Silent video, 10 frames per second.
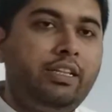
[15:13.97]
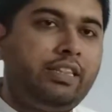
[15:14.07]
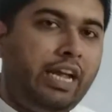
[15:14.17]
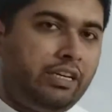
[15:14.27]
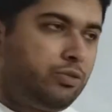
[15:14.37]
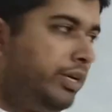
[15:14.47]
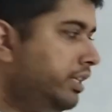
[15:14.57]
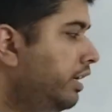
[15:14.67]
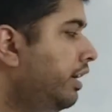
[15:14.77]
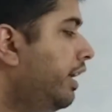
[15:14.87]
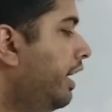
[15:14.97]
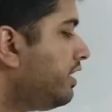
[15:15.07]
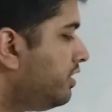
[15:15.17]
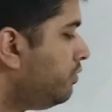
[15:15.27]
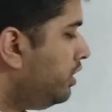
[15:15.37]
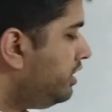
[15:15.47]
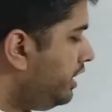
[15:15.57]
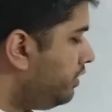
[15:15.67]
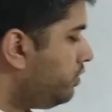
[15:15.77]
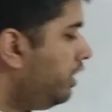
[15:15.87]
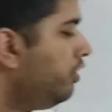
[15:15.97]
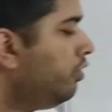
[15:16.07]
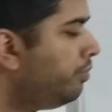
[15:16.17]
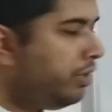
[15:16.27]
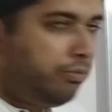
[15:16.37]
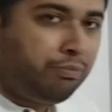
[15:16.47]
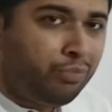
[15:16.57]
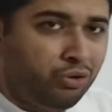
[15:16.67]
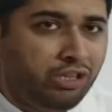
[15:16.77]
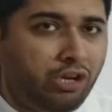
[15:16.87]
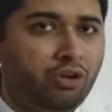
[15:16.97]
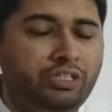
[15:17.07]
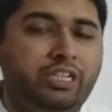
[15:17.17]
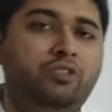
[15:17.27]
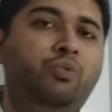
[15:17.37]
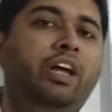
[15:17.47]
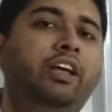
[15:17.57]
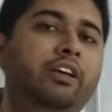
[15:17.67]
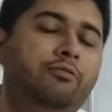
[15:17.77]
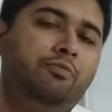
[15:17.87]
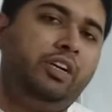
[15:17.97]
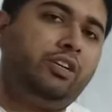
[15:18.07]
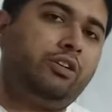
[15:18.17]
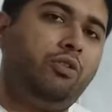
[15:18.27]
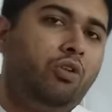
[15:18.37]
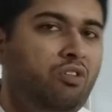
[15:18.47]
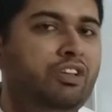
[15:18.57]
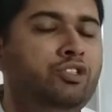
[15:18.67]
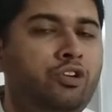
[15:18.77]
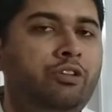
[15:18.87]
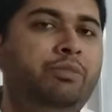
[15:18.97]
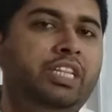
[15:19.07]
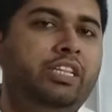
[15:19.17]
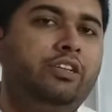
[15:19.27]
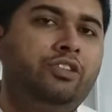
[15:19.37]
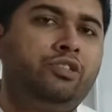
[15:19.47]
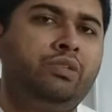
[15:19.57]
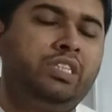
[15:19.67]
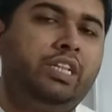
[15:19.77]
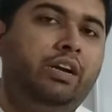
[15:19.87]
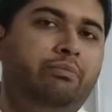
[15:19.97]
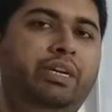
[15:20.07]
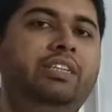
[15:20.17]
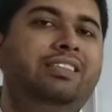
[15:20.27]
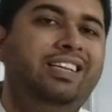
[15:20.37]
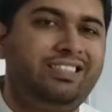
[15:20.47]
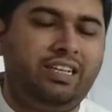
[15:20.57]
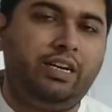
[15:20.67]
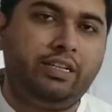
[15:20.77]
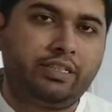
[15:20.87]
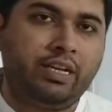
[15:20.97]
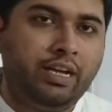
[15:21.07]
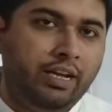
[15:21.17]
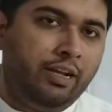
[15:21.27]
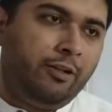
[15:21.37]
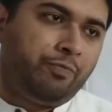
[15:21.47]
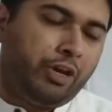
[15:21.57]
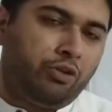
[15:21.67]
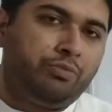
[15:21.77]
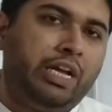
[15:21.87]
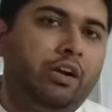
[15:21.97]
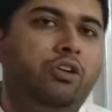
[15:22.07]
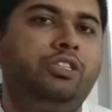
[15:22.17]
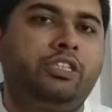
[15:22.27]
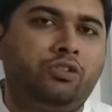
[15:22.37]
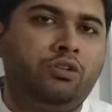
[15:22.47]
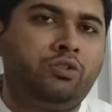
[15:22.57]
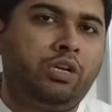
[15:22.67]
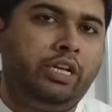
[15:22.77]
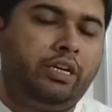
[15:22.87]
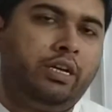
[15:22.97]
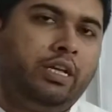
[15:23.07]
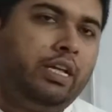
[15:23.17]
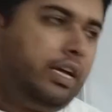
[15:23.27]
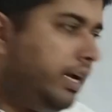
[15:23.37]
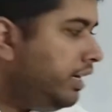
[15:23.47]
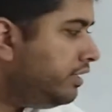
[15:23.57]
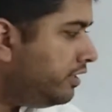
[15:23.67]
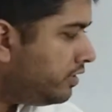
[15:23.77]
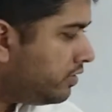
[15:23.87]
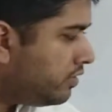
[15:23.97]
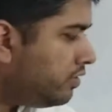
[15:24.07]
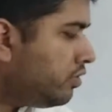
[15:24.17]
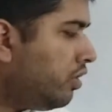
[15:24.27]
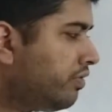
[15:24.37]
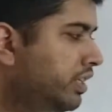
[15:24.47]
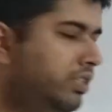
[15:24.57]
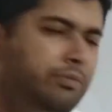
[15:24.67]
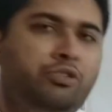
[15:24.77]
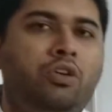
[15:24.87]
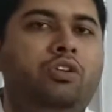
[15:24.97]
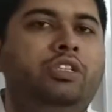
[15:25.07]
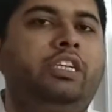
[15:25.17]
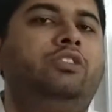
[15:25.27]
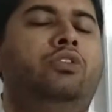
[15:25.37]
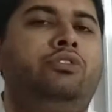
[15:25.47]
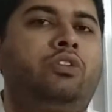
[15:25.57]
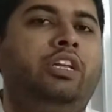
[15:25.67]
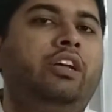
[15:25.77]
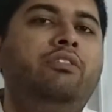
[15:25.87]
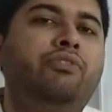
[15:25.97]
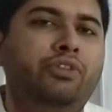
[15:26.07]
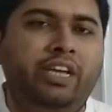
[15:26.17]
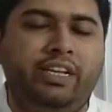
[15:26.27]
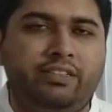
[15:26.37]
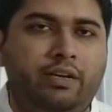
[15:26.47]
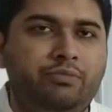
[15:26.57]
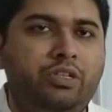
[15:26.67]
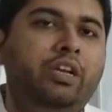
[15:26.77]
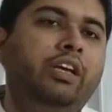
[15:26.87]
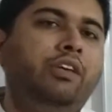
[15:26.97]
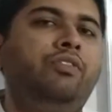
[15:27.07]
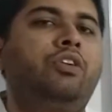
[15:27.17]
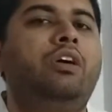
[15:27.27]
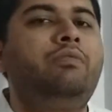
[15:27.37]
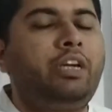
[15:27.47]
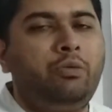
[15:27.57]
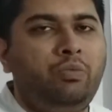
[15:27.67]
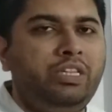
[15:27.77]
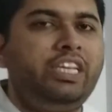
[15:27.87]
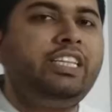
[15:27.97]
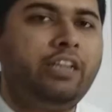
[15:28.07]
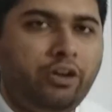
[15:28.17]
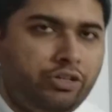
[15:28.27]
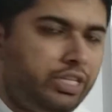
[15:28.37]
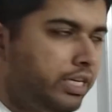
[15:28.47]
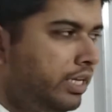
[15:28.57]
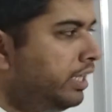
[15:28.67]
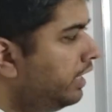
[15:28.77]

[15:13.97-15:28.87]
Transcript: That's why the direction will change. So I hope both the logics why it always should be a situation that bid is less than ask. I hope that logic is also clear and this sort of conceptual logic is also clear. For the exams, if you're comfortable with either logic,